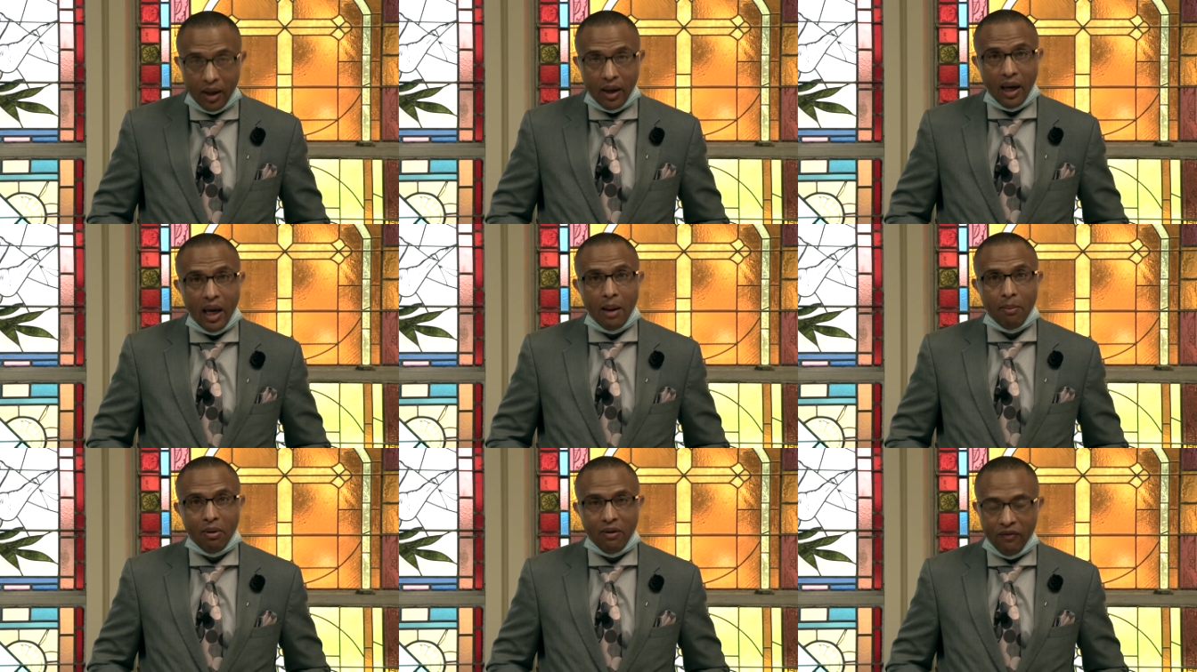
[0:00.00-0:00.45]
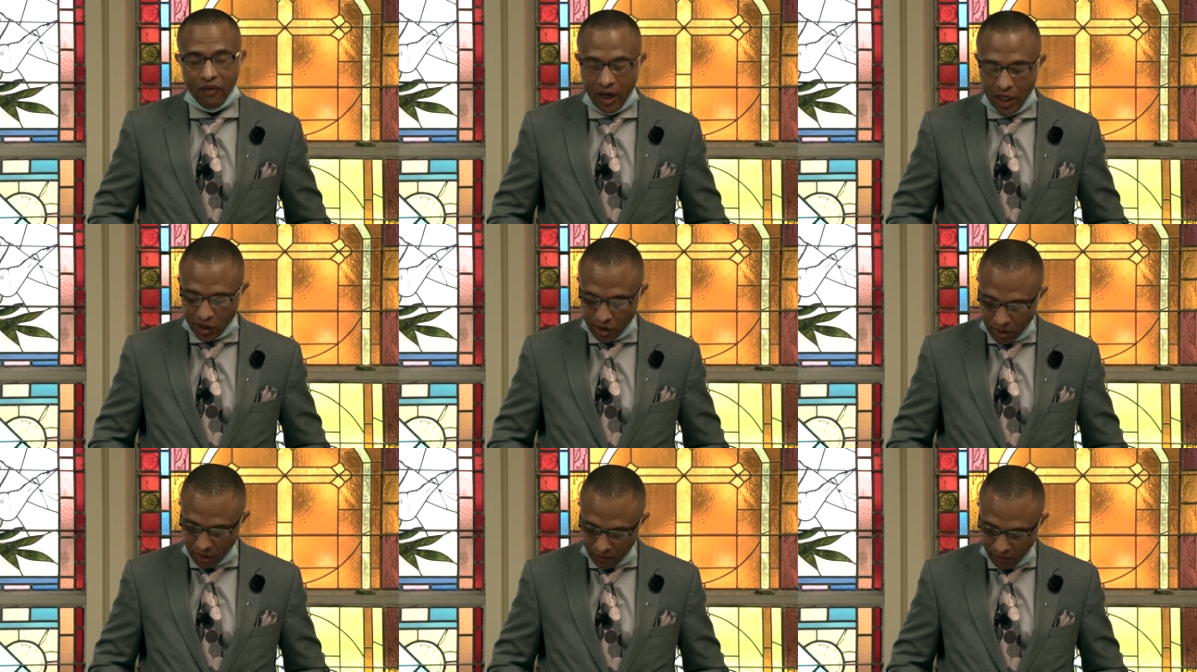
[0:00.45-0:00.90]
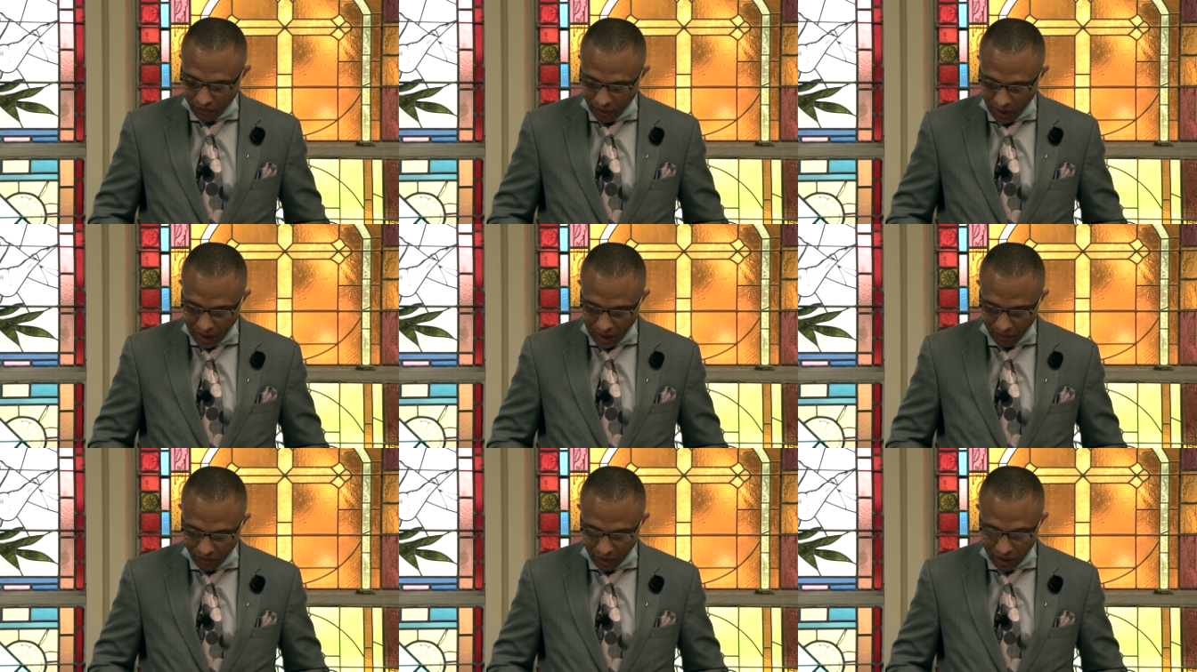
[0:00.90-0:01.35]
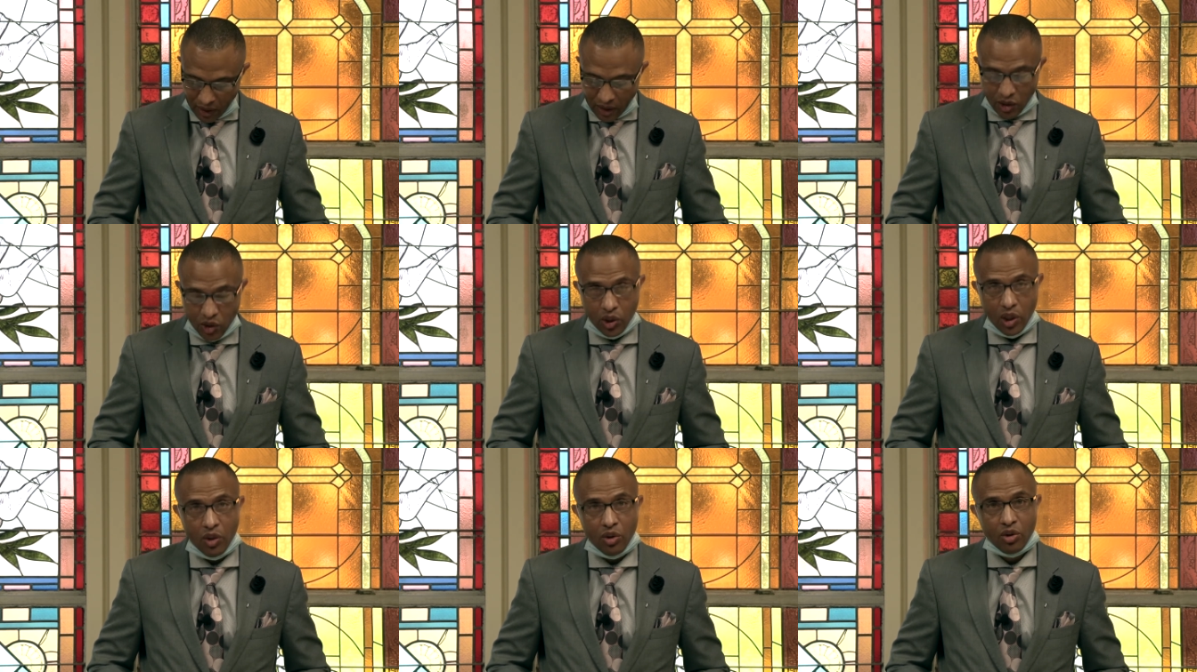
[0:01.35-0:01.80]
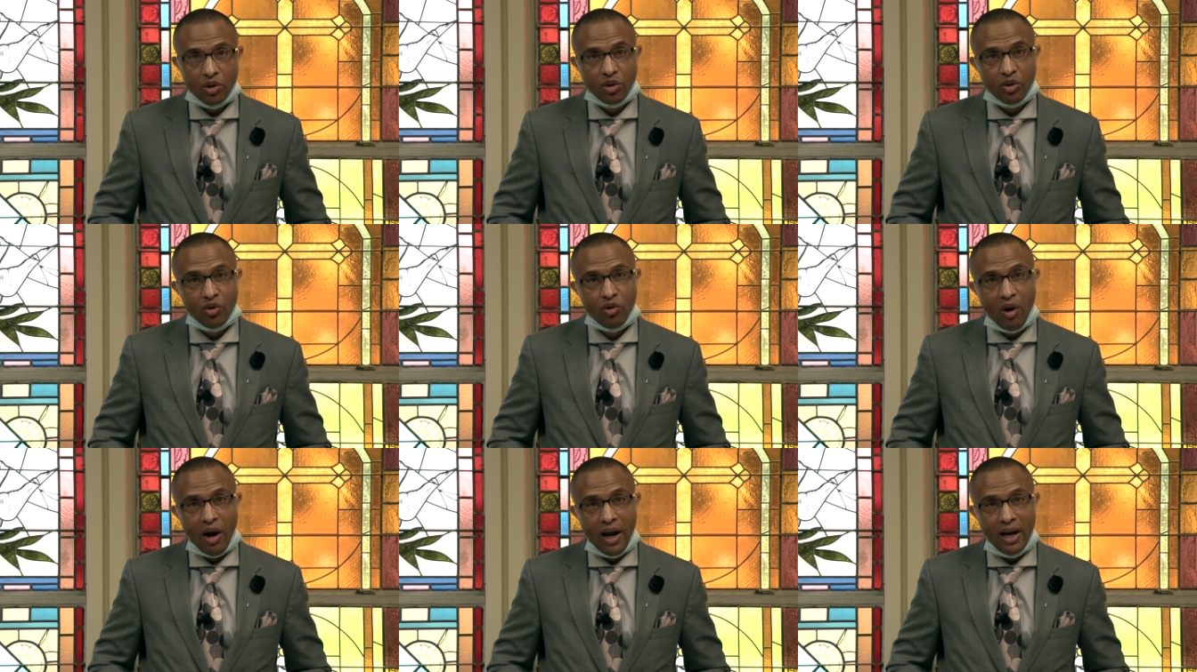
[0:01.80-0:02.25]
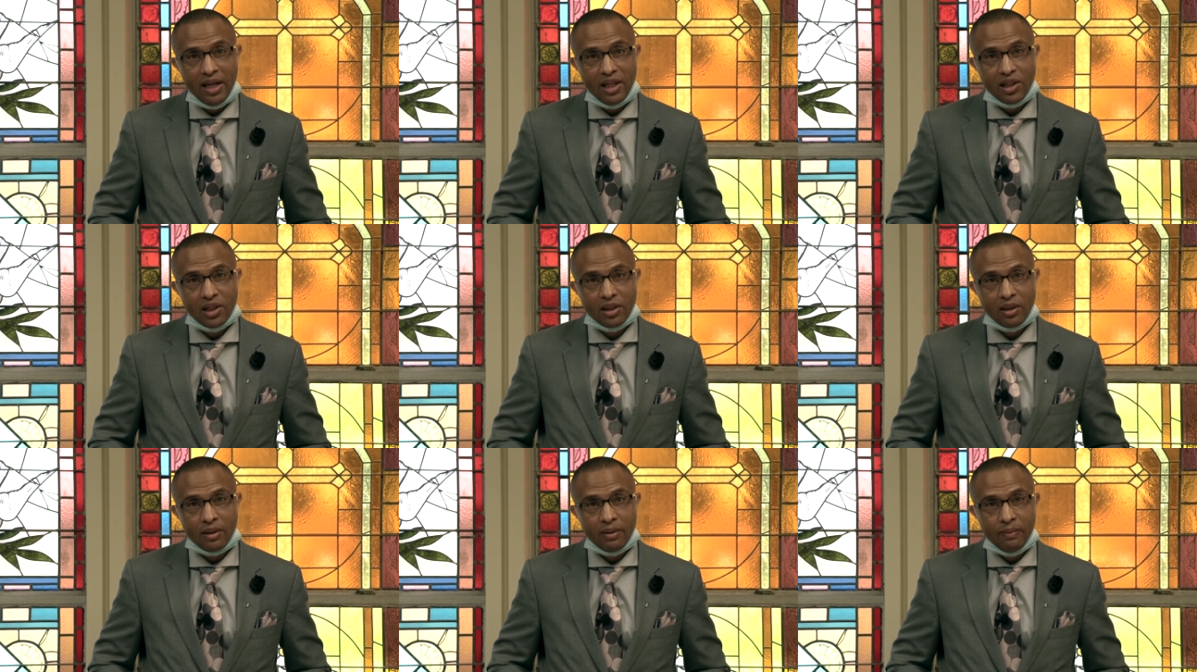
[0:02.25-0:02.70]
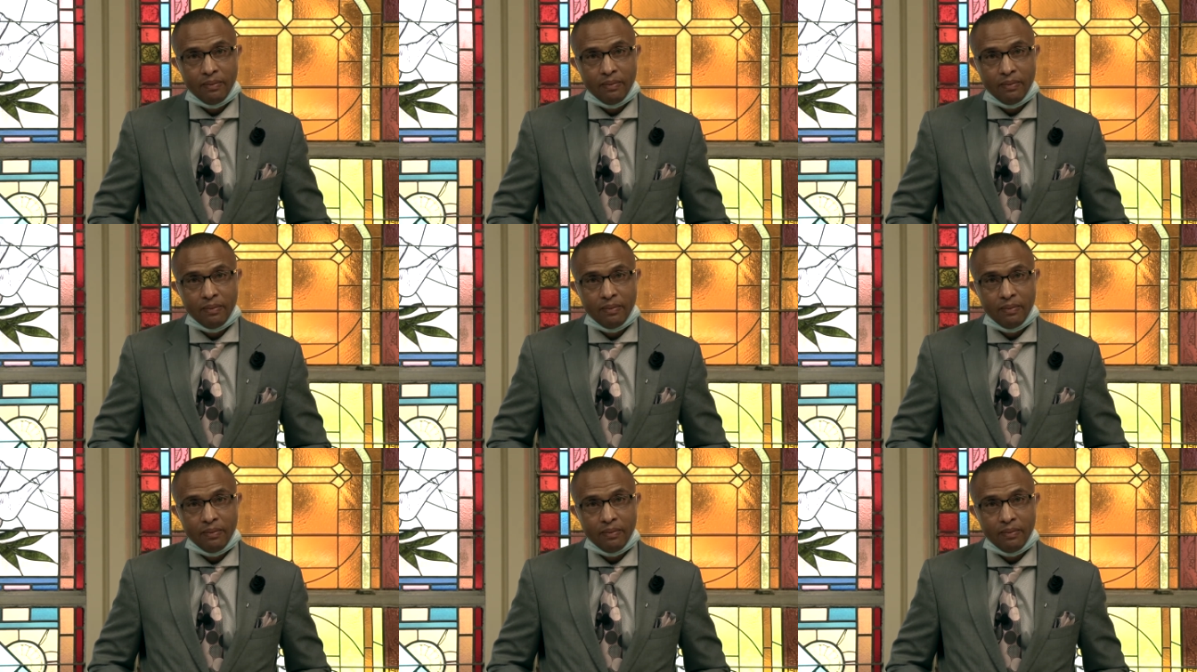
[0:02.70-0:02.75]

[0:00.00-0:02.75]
and profession of faith in Jesus Christ,